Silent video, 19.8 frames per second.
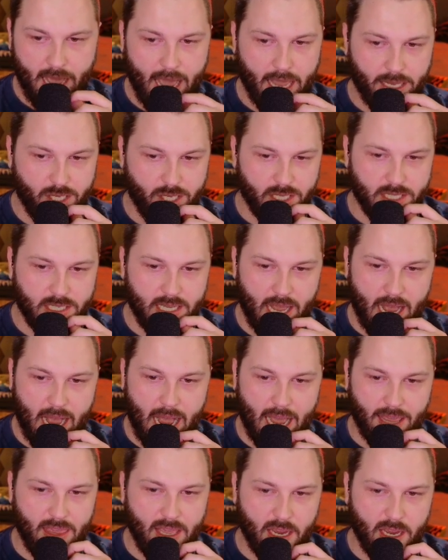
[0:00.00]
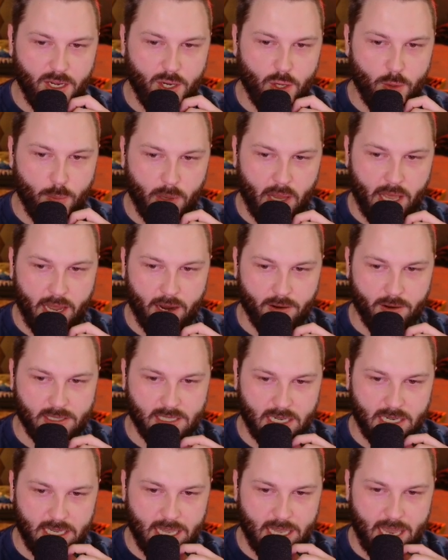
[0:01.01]
It's just, I think a new player is
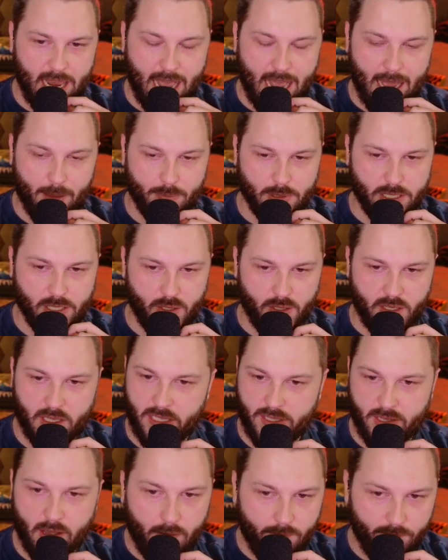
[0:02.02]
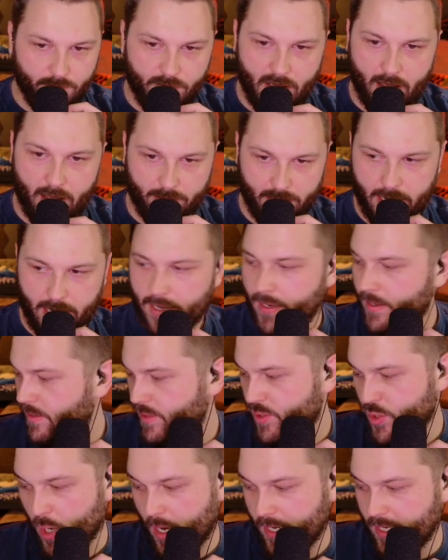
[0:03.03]
going to get absolutely dumbfounded
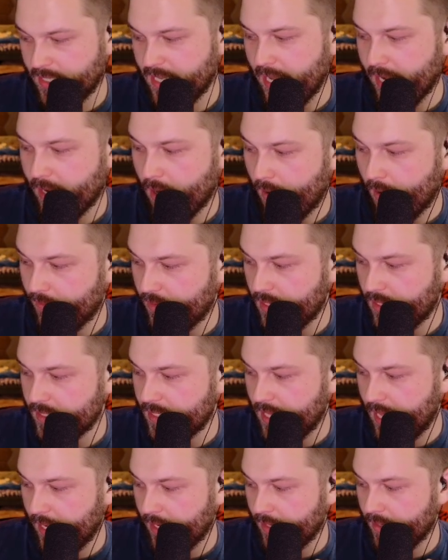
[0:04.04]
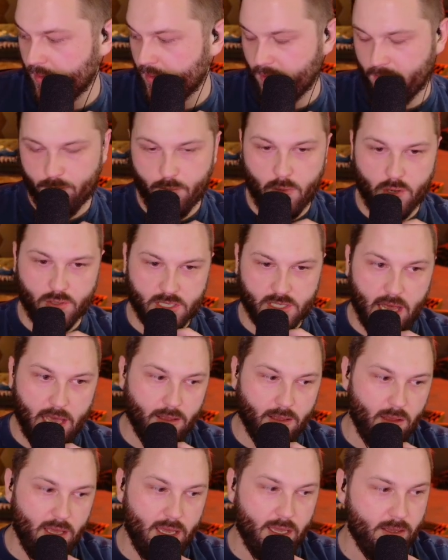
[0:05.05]
trying to take off in this thing, most
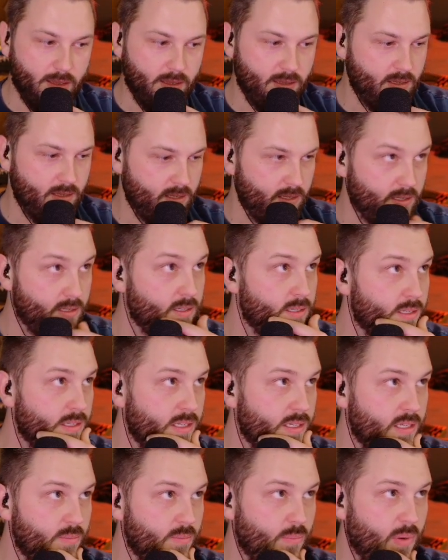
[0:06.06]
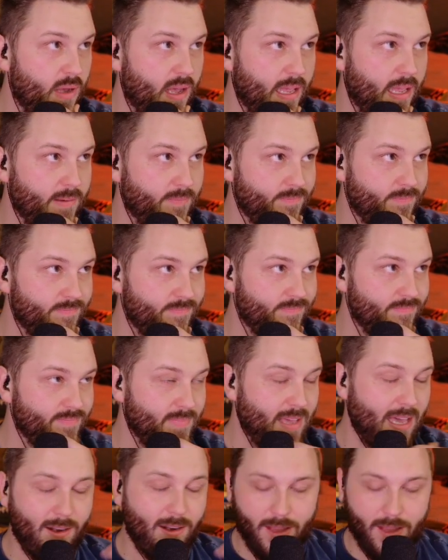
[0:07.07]
likely. But I don't know.